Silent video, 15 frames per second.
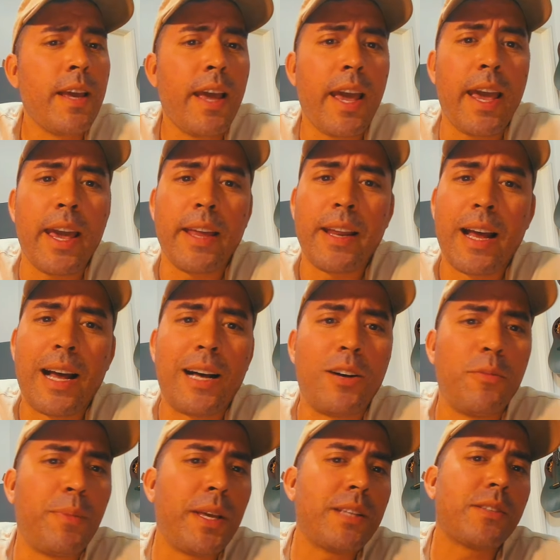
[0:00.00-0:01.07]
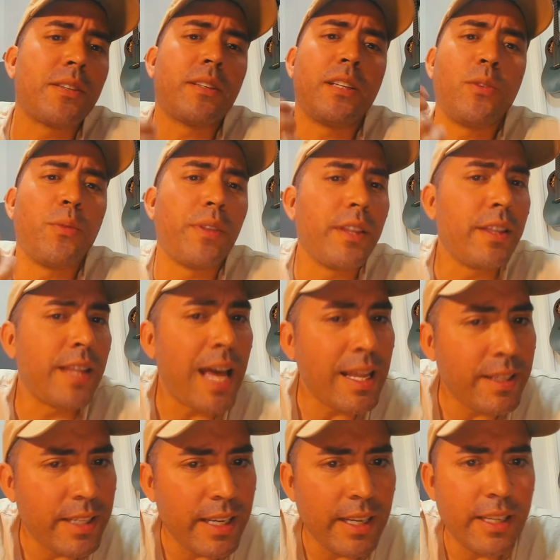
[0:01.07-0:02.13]
and how basically within
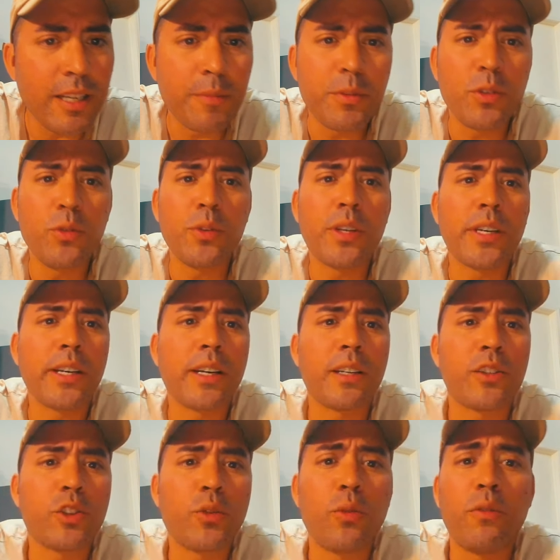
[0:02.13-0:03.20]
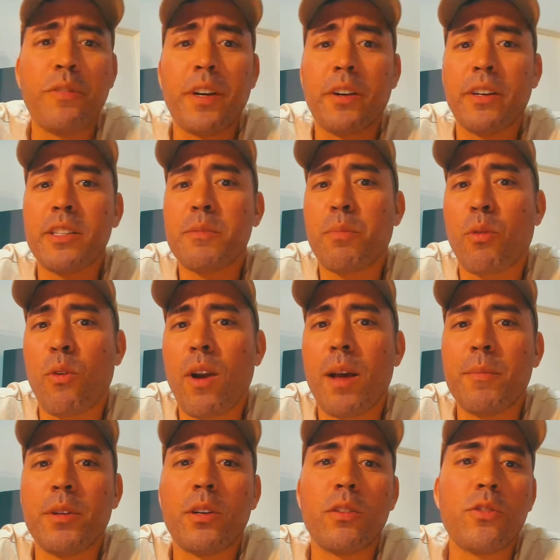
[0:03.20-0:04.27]
that DAW you can control various
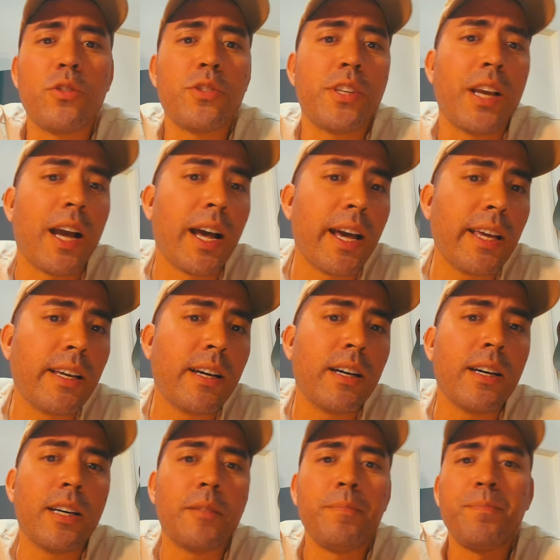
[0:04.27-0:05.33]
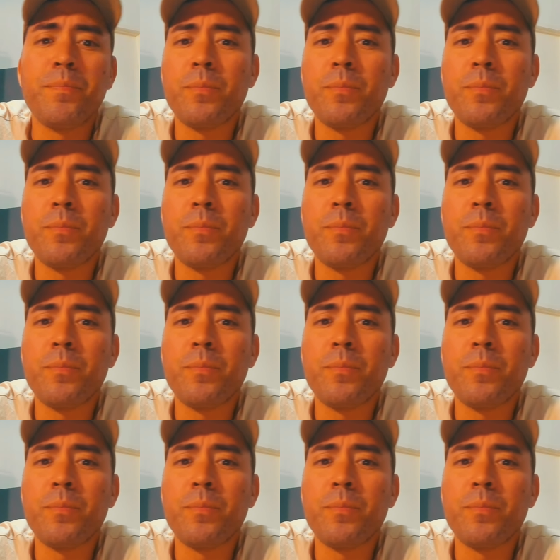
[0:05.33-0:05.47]
parameters using high cut,